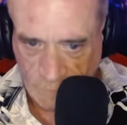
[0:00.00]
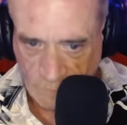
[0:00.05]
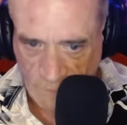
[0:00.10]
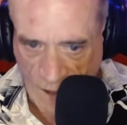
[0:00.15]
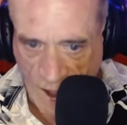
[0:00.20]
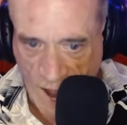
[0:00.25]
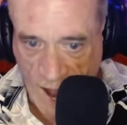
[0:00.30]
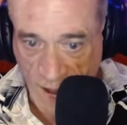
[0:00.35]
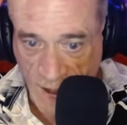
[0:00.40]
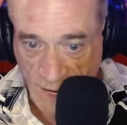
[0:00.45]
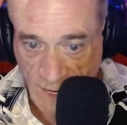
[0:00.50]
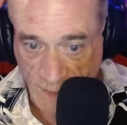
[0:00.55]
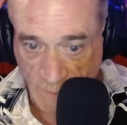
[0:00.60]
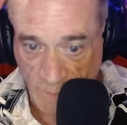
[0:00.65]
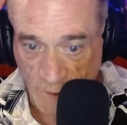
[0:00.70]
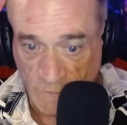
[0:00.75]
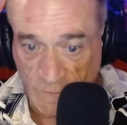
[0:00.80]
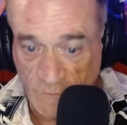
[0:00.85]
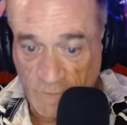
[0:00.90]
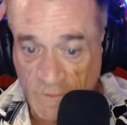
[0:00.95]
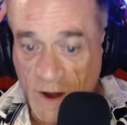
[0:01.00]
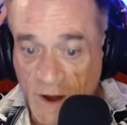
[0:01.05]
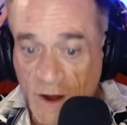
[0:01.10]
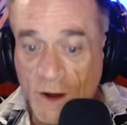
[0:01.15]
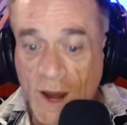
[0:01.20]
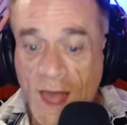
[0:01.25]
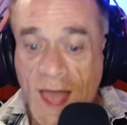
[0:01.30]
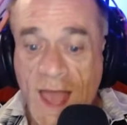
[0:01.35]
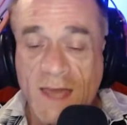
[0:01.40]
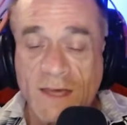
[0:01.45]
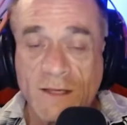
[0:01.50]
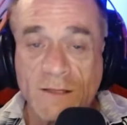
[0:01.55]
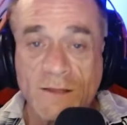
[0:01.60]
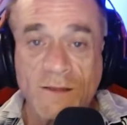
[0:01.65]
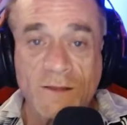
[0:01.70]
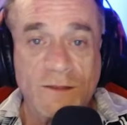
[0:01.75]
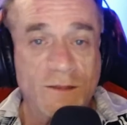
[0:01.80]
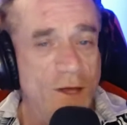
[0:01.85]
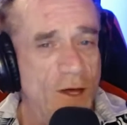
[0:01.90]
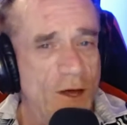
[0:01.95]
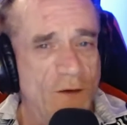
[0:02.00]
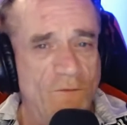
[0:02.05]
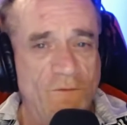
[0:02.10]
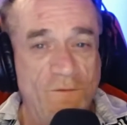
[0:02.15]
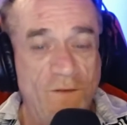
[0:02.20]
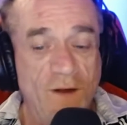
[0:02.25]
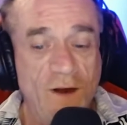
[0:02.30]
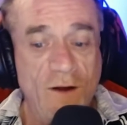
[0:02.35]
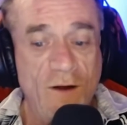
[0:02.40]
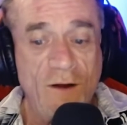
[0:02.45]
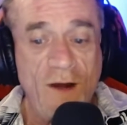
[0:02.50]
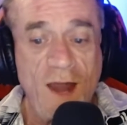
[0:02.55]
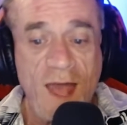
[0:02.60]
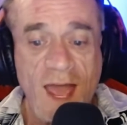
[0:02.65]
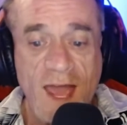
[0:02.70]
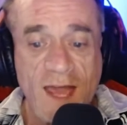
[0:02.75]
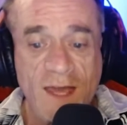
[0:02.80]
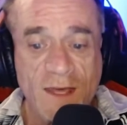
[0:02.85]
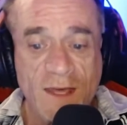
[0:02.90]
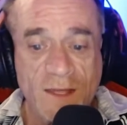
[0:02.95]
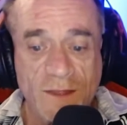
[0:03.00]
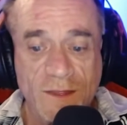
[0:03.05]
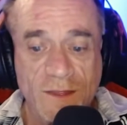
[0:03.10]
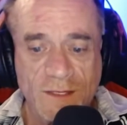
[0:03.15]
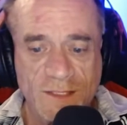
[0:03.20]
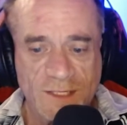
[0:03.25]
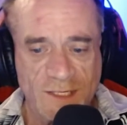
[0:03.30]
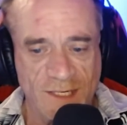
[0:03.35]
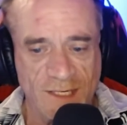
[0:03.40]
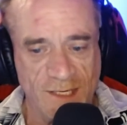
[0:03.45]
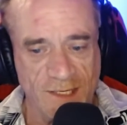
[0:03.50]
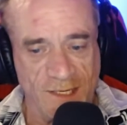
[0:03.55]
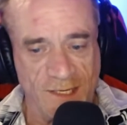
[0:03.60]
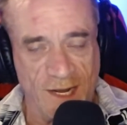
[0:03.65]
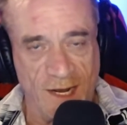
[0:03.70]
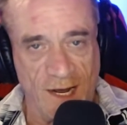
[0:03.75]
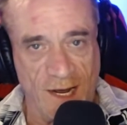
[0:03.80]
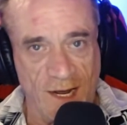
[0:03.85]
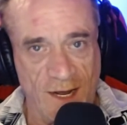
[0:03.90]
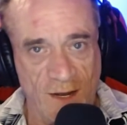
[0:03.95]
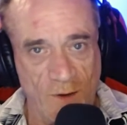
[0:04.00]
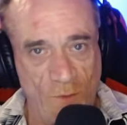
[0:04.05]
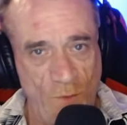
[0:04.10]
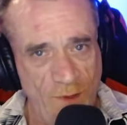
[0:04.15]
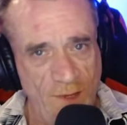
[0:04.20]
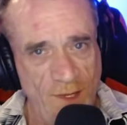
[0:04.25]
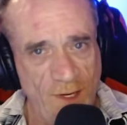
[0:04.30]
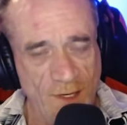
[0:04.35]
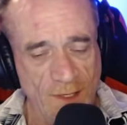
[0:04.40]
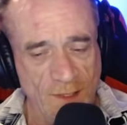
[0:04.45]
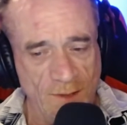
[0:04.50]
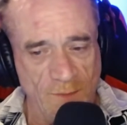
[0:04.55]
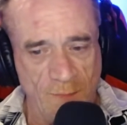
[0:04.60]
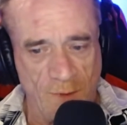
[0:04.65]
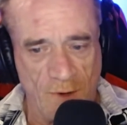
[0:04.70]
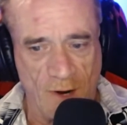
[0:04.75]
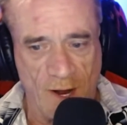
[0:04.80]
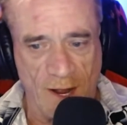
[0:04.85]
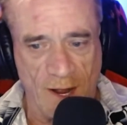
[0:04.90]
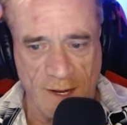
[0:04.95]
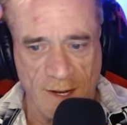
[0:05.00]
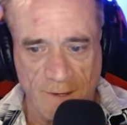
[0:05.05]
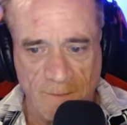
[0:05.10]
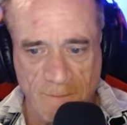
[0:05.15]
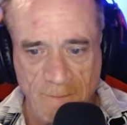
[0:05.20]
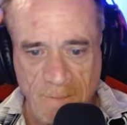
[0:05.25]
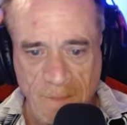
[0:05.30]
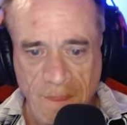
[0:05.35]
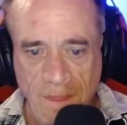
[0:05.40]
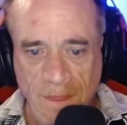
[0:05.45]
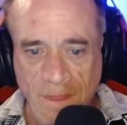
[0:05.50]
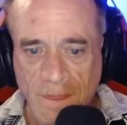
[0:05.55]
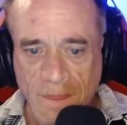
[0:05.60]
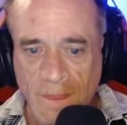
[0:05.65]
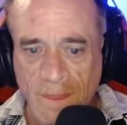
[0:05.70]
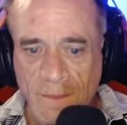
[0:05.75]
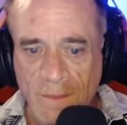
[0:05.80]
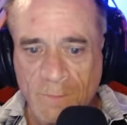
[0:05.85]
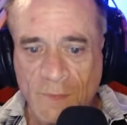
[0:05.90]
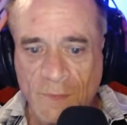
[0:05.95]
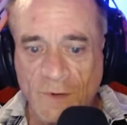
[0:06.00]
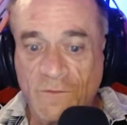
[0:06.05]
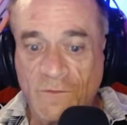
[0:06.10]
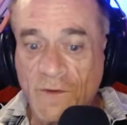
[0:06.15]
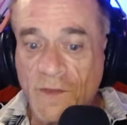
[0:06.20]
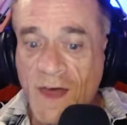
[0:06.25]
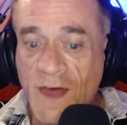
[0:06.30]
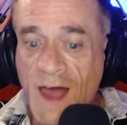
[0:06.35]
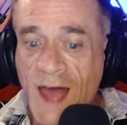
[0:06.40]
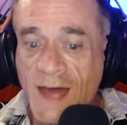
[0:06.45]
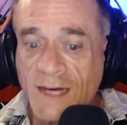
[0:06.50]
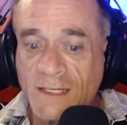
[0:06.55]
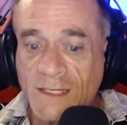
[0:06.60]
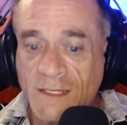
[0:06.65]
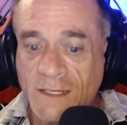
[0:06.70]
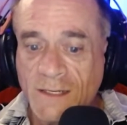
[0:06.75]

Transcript: "I am a fair length, said Kaa with a little pride. "But for that,